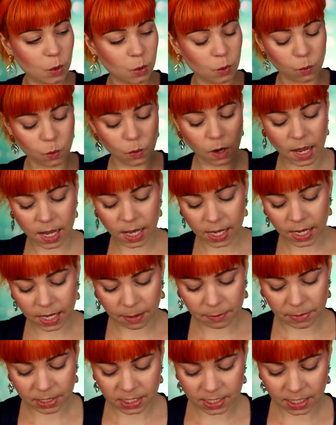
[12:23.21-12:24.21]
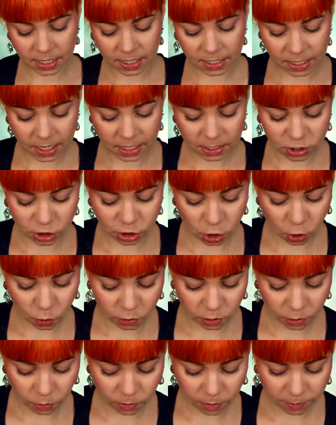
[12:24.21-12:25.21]
Ooh, I am excited. I don't
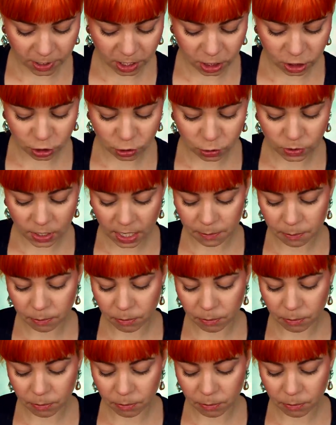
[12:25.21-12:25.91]
know what I'm gonna do yet,